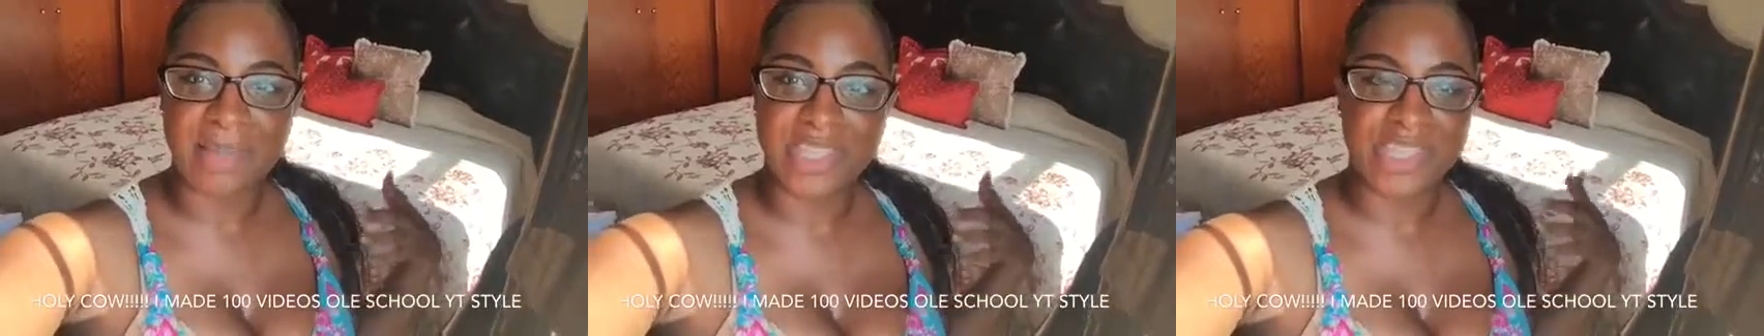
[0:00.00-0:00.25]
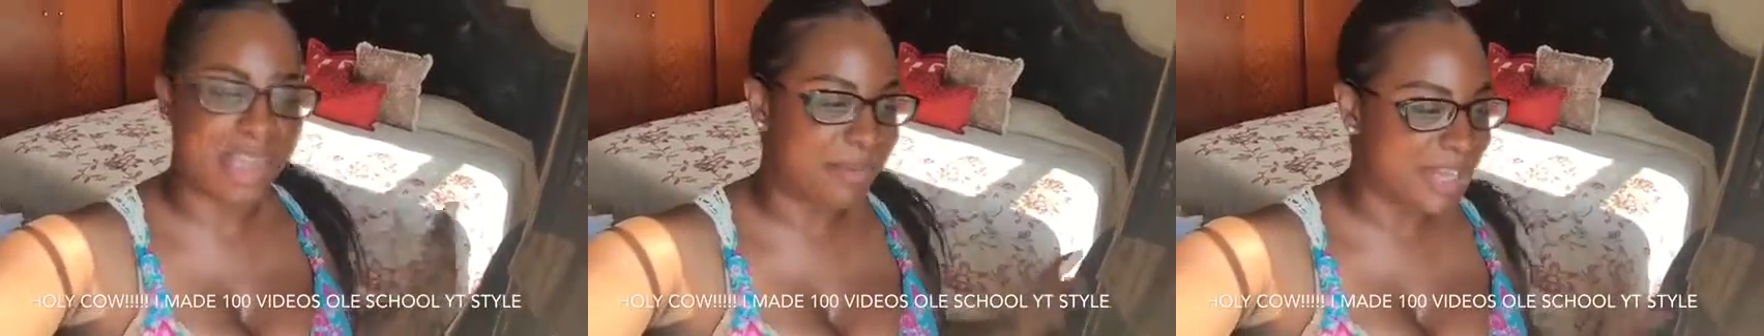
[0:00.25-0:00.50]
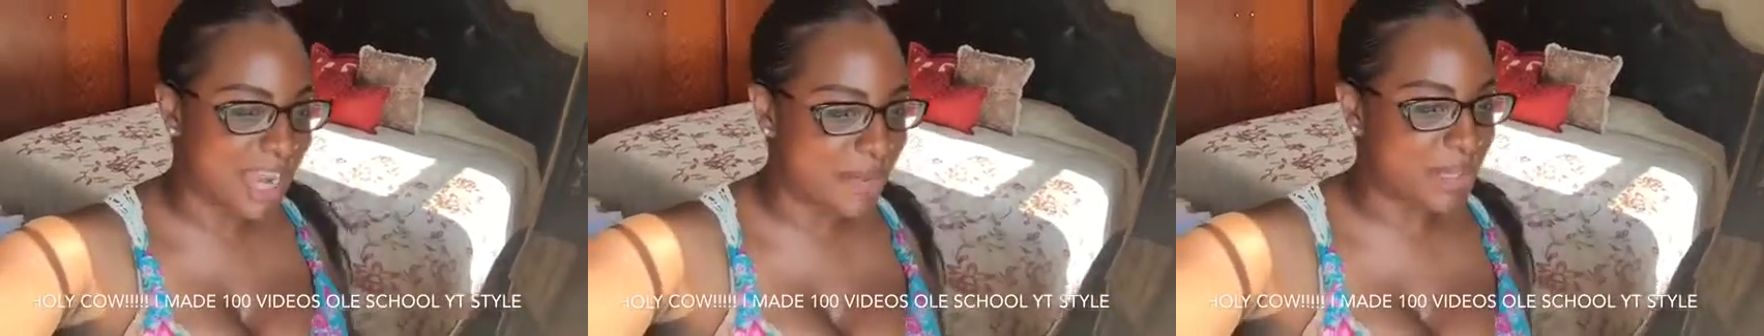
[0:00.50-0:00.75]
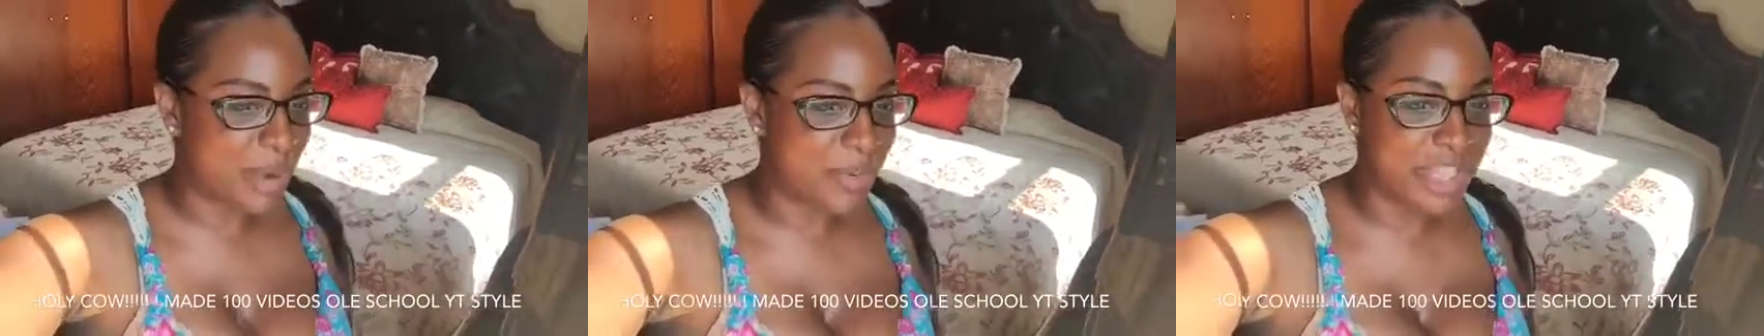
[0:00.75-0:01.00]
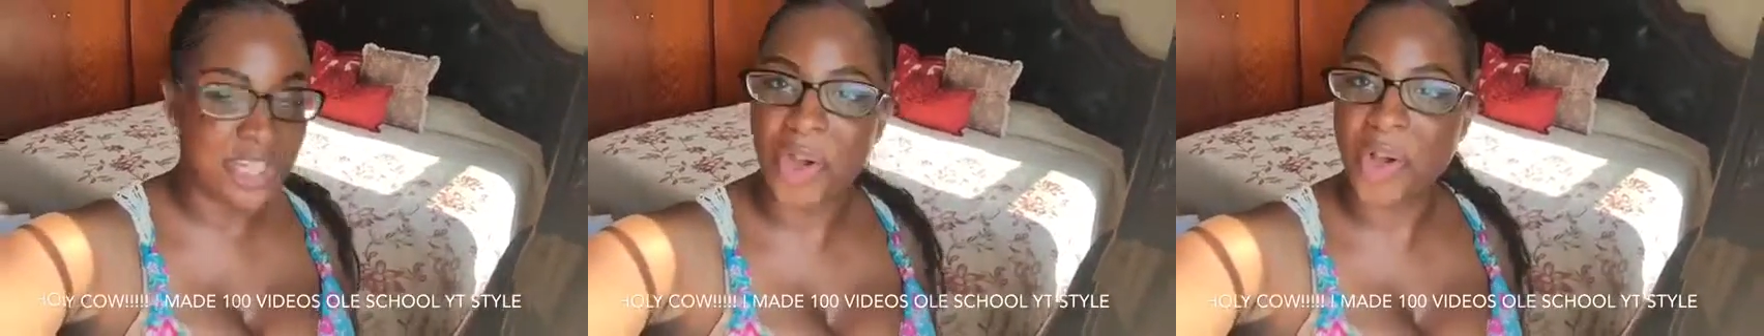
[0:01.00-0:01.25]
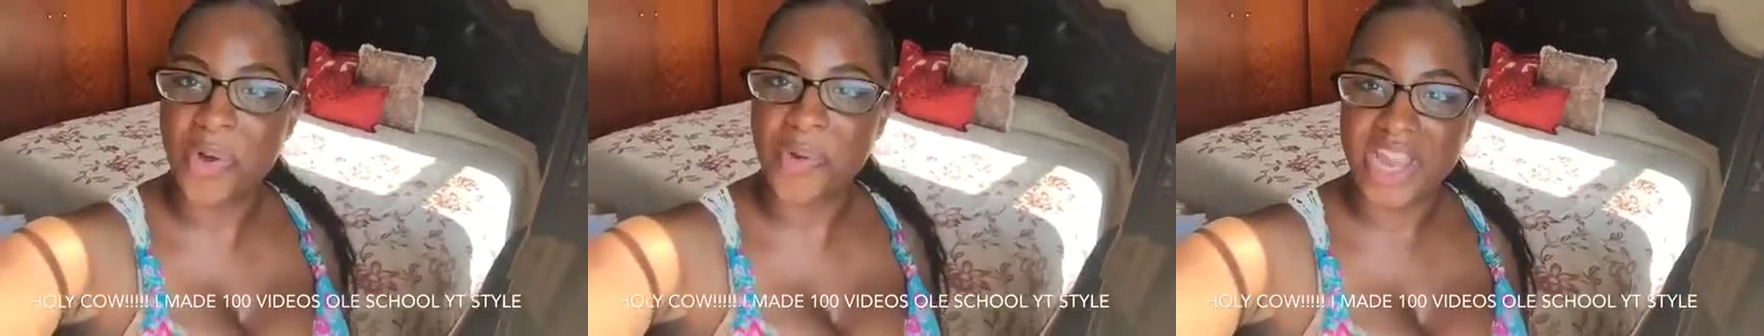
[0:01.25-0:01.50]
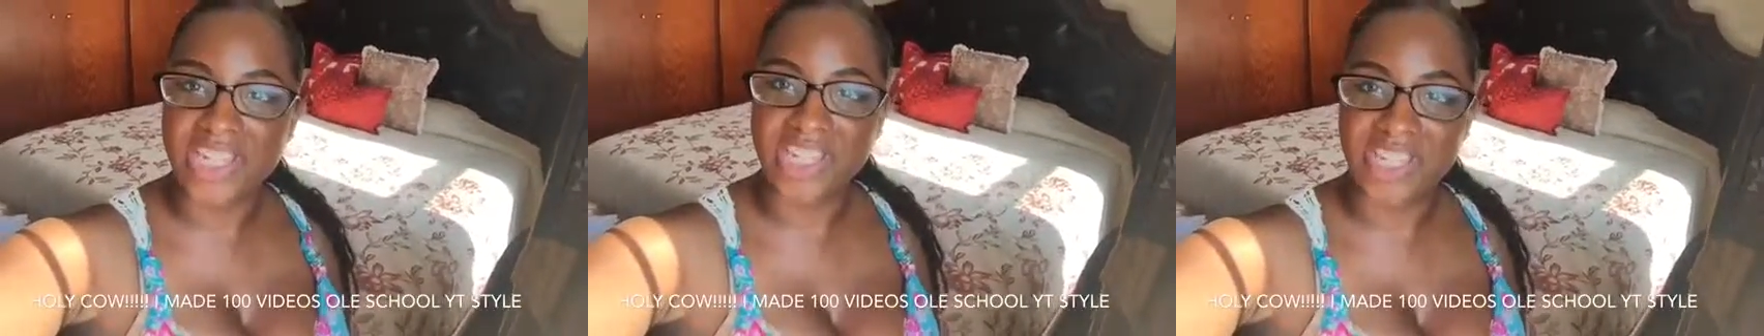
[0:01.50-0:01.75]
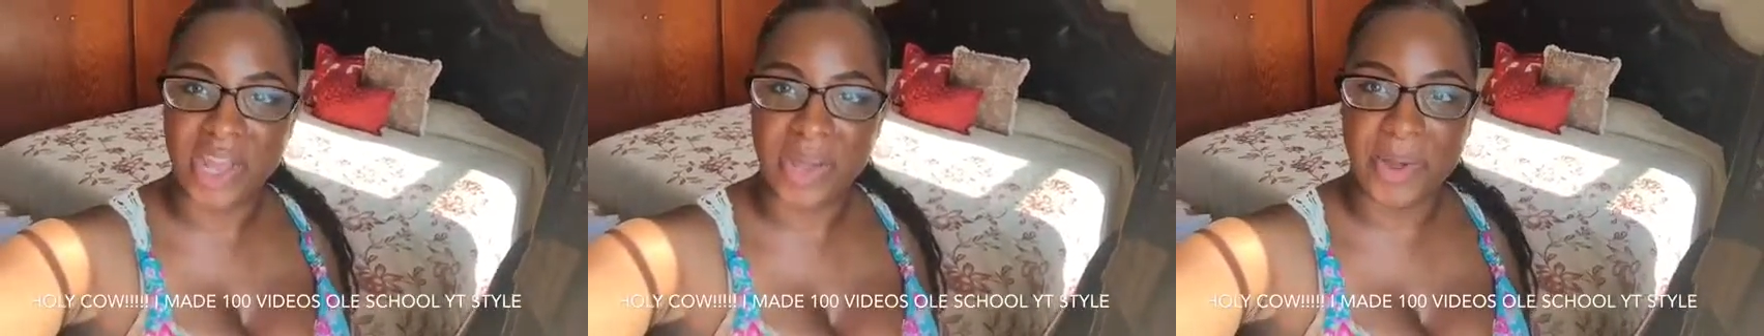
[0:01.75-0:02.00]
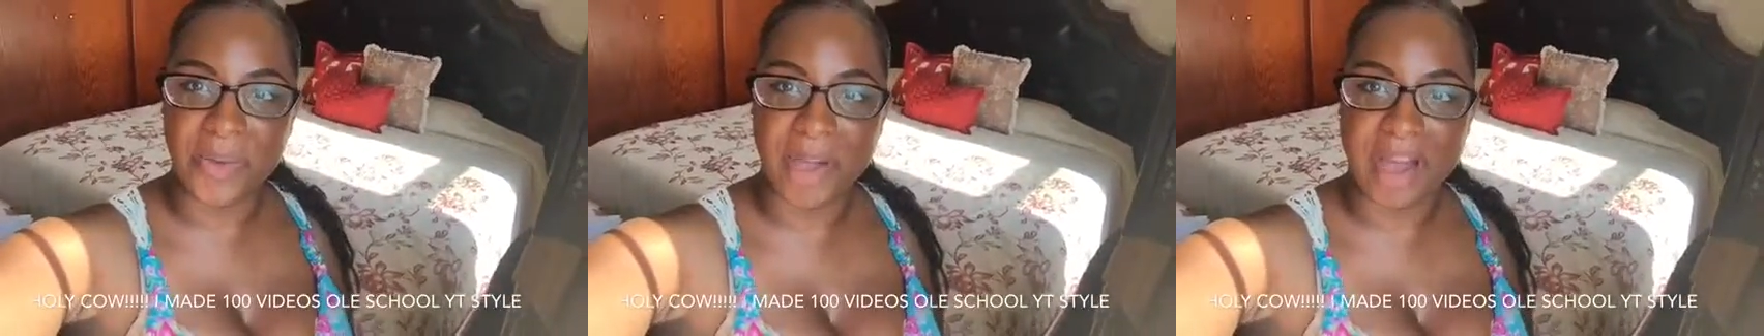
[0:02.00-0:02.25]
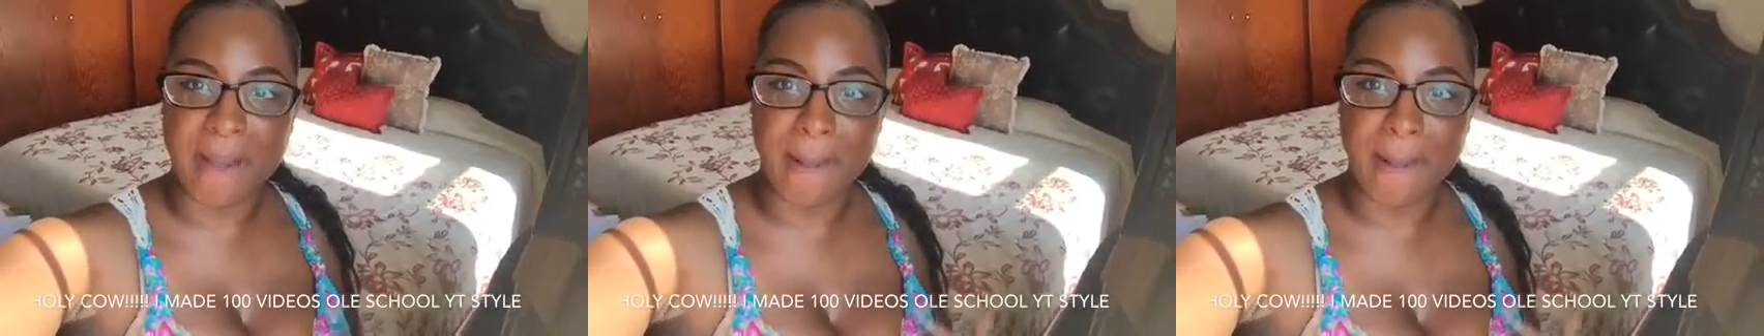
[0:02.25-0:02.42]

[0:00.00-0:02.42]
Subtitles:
Sometimes I wasn't always so